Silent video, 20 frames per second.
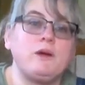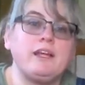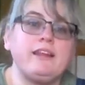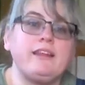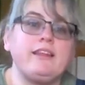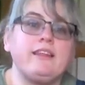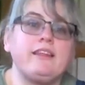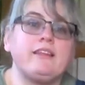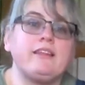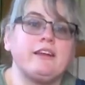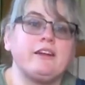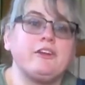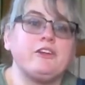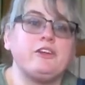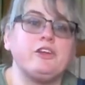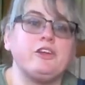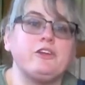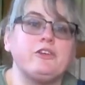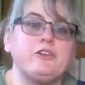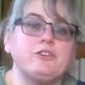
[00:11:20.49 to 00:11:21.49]
with
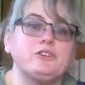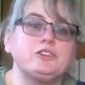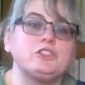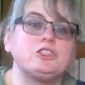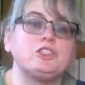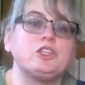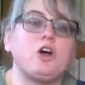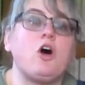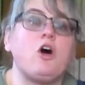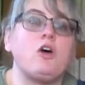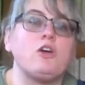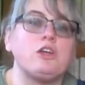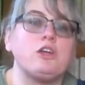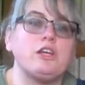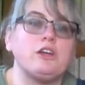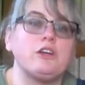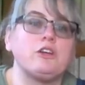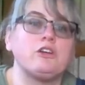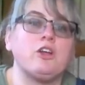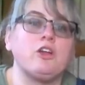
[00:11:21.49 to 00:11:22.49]
their ewes
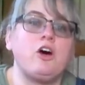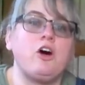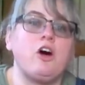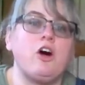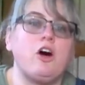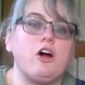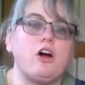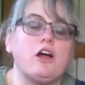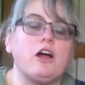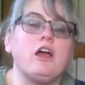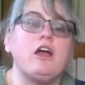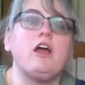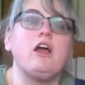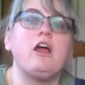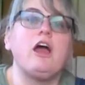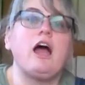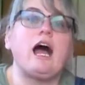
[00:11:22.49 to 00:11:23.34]
all year long